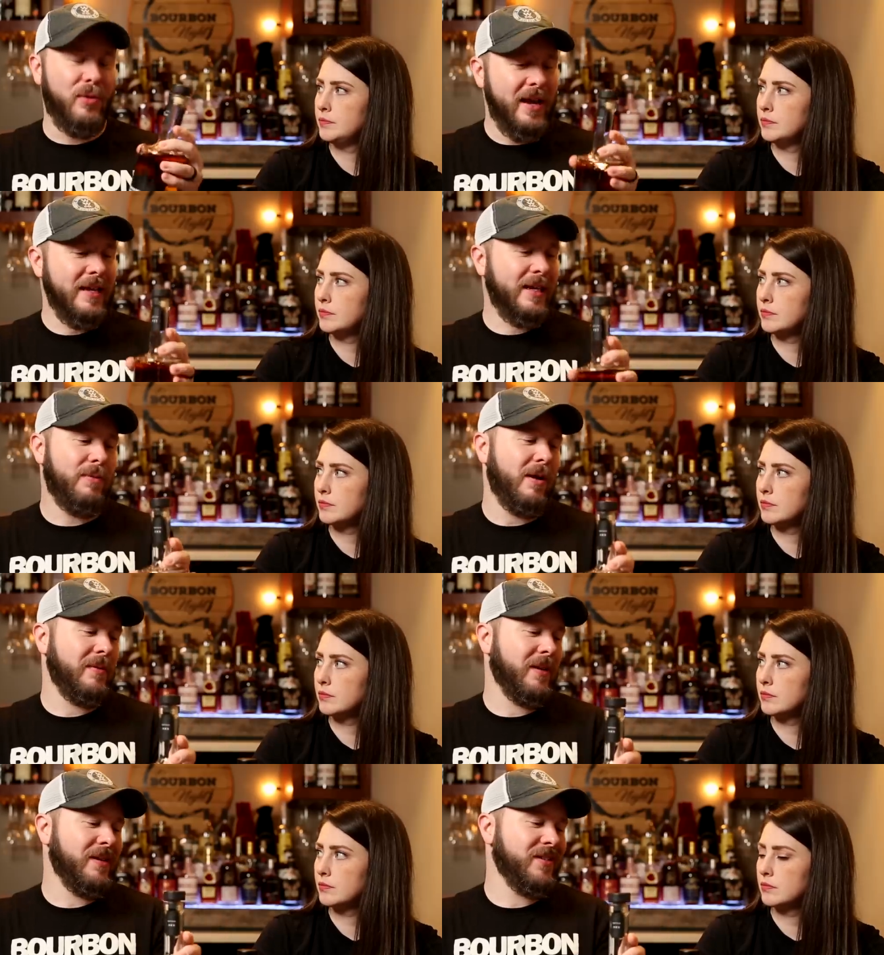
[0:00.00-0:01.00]
Speaker 1: brandy, probably
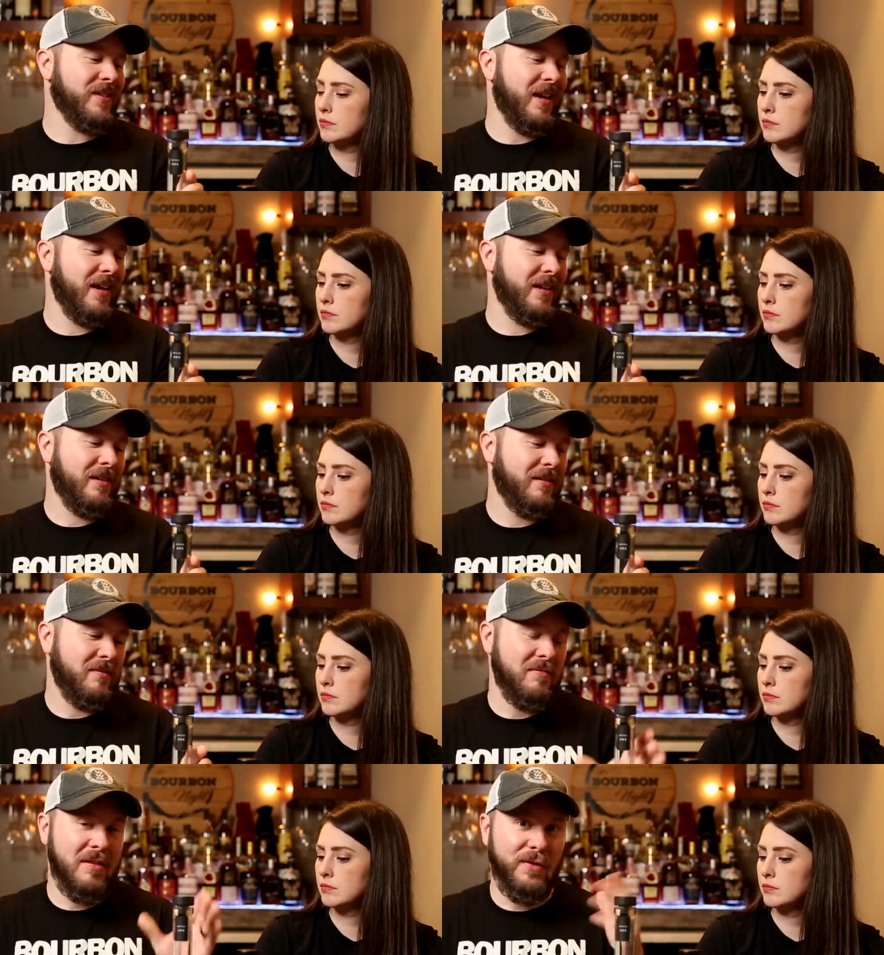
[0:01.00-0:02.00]
because I
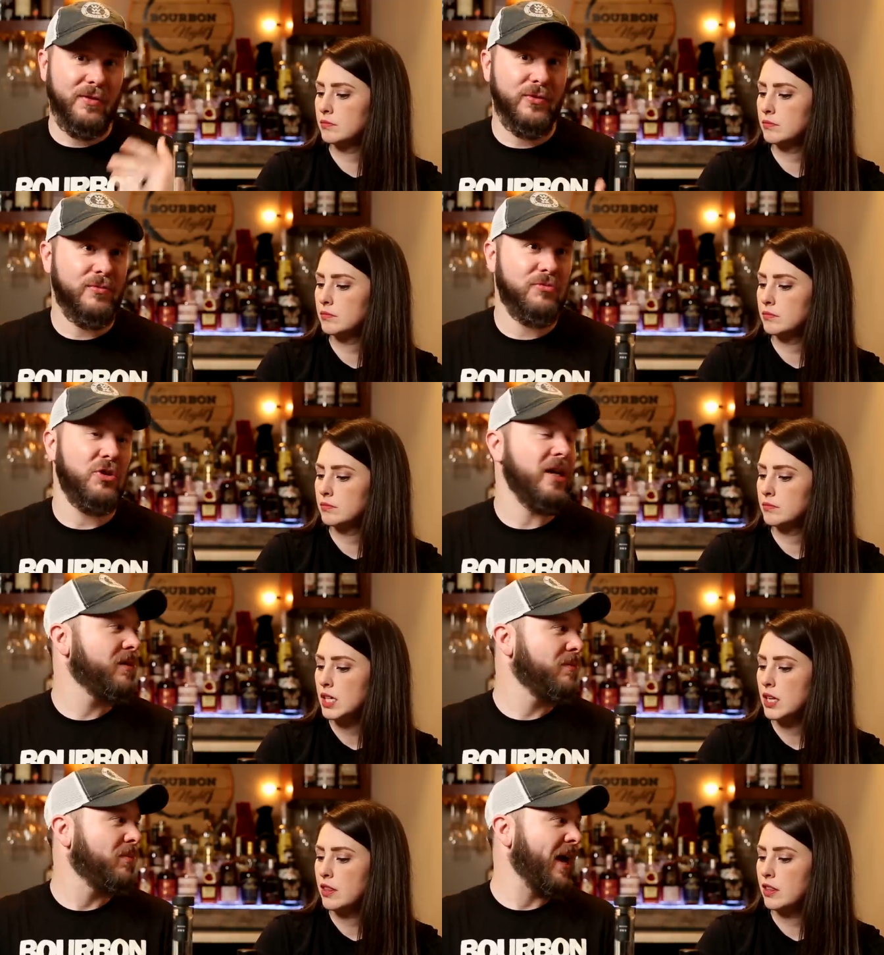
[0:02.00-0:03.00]
never drink
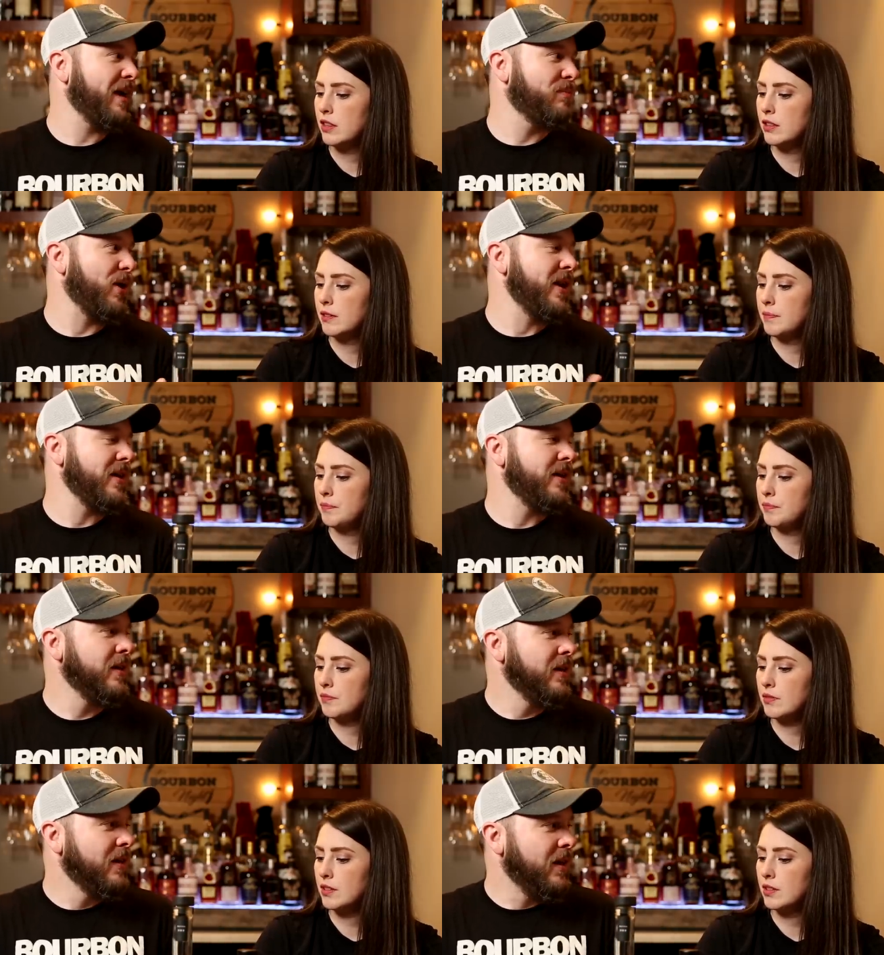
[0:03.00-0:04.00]
black brandy.
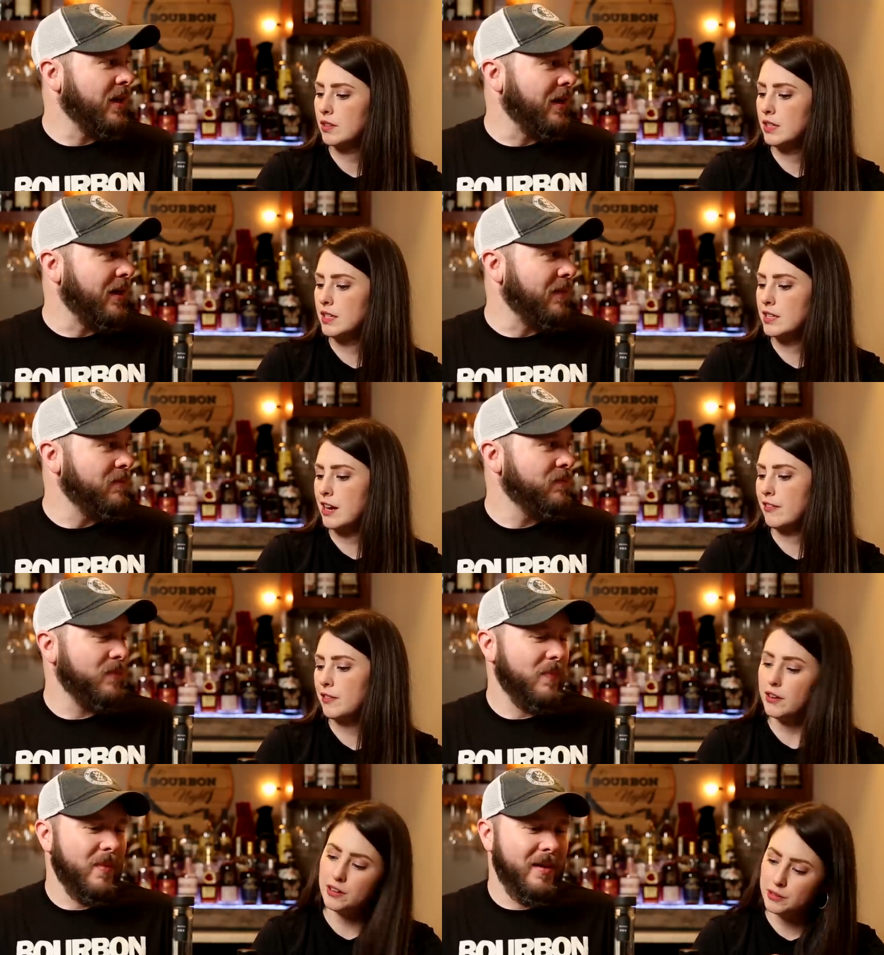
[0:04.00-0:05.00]
Um, Instead
Speaker 2: of
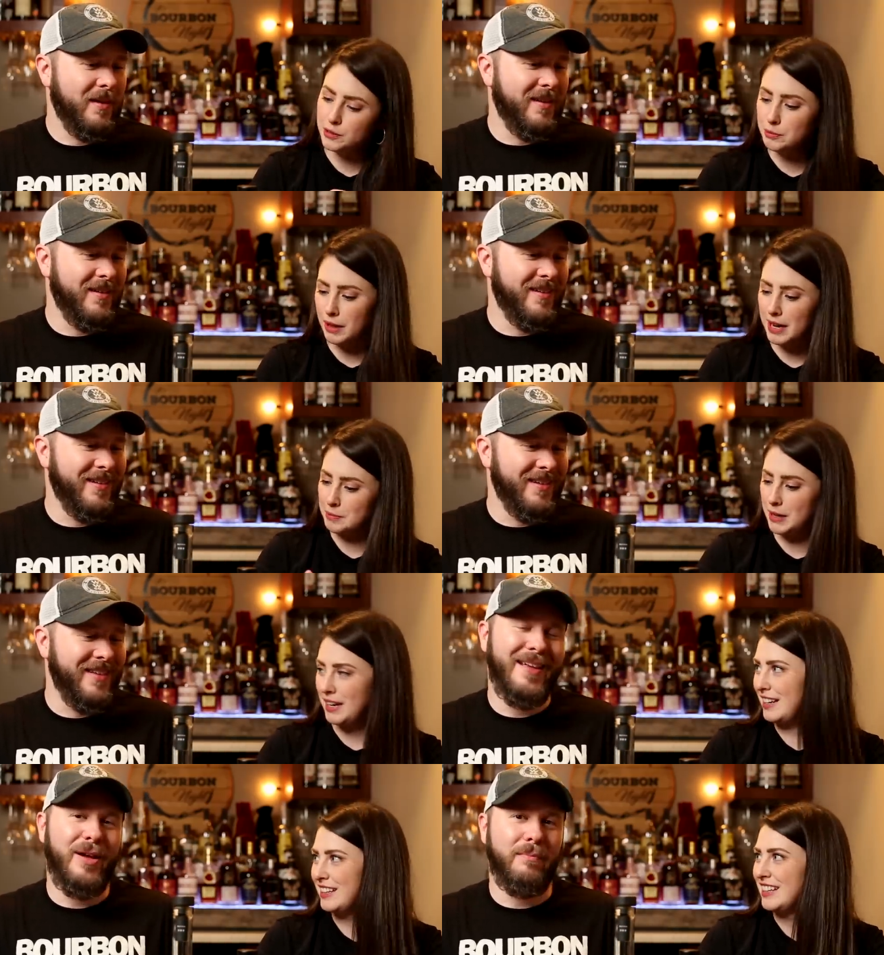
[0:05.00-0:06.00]
oh Black
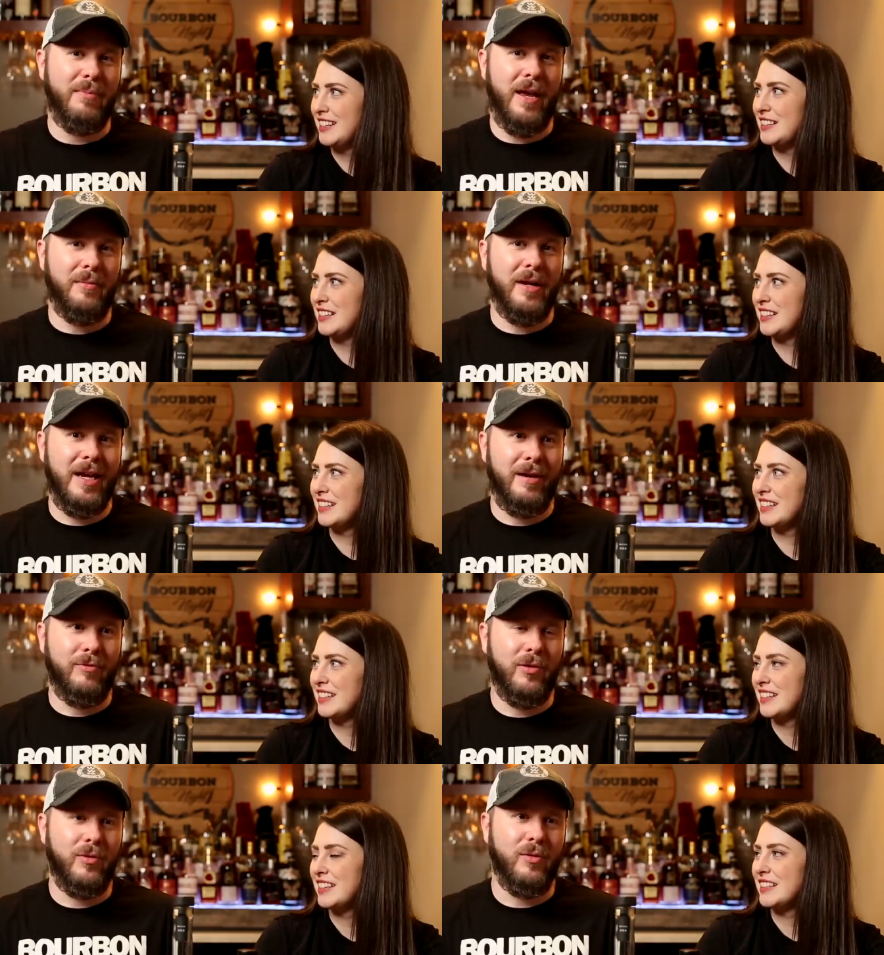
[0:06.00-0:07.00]
Betty.
Speaker 1: Bam blam
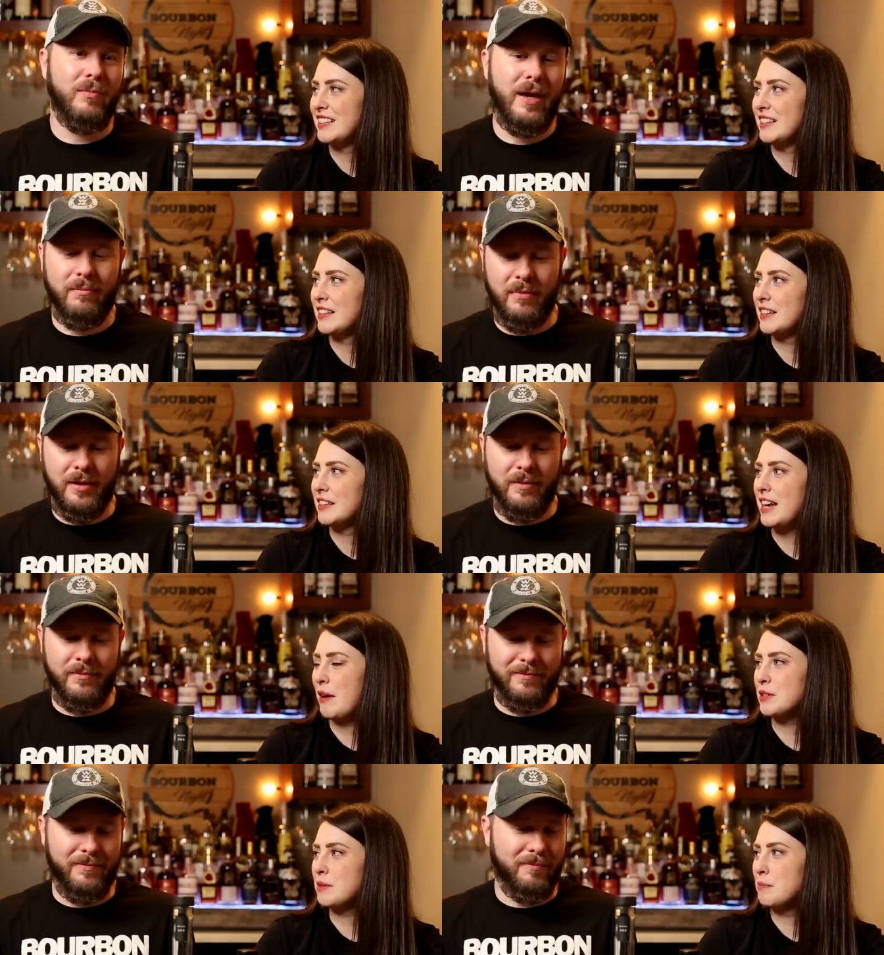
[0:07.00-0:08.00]
oh, black Betty.
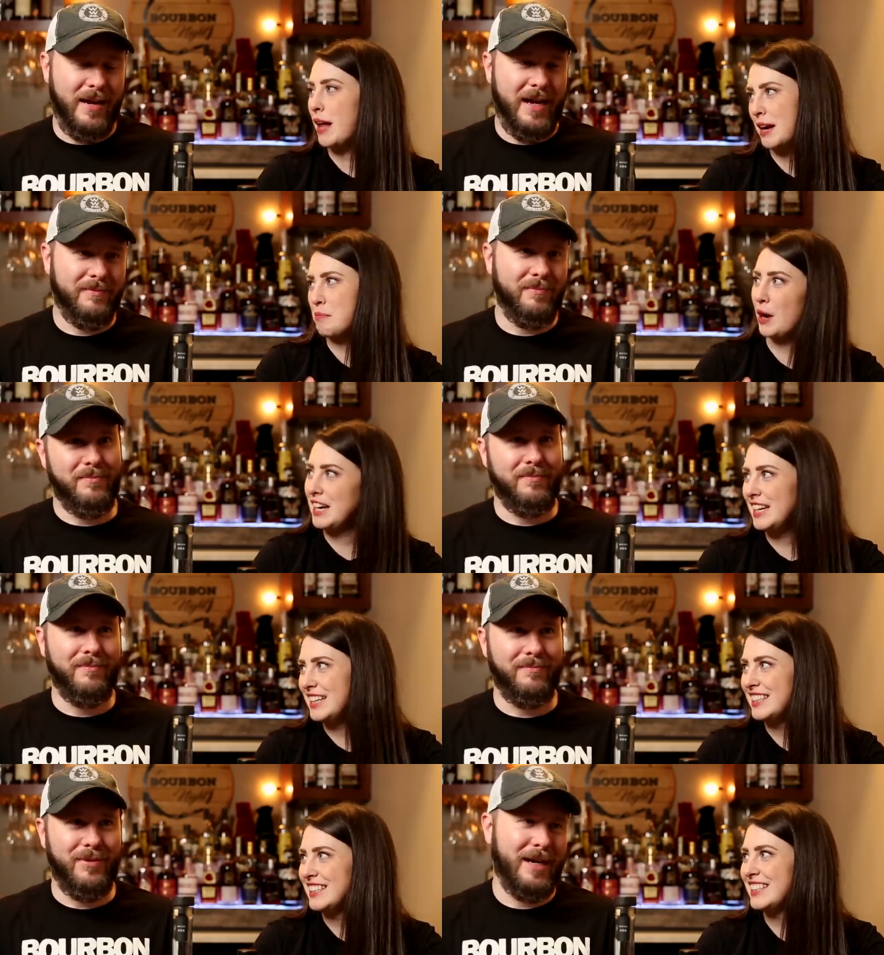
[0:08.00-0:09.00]
Now it's Black, black Brandy.
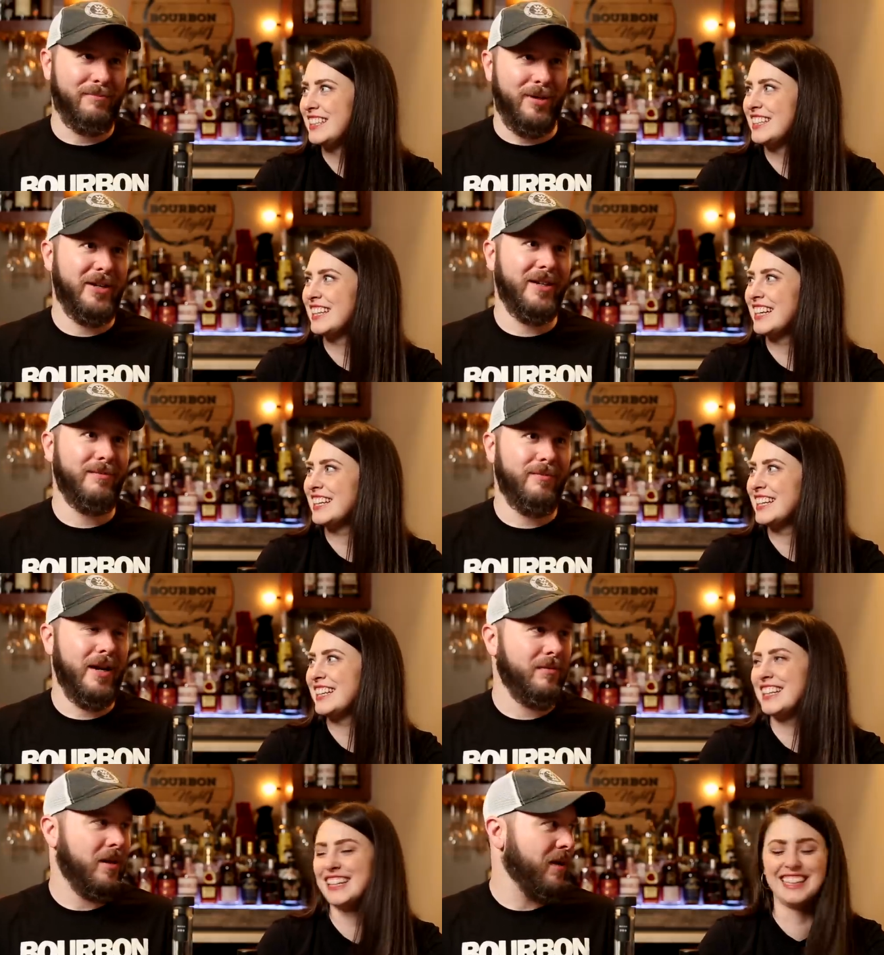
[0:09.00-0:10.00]
Black Brandy
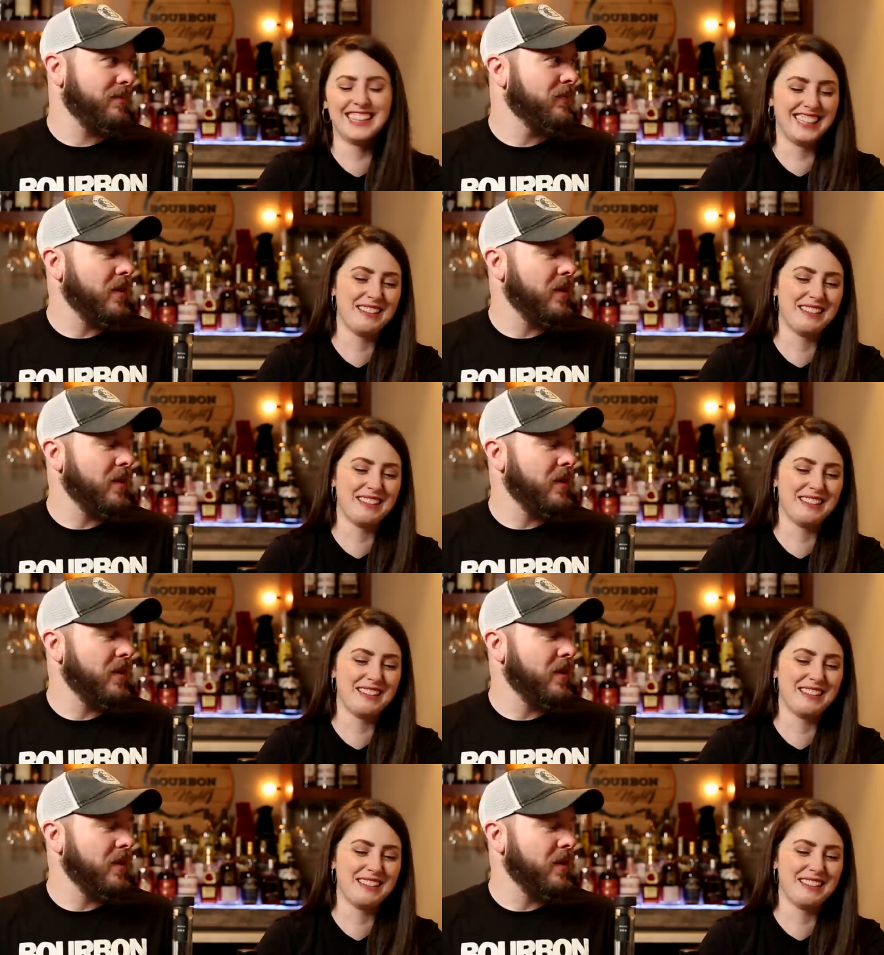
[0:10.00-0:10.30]
bam blam.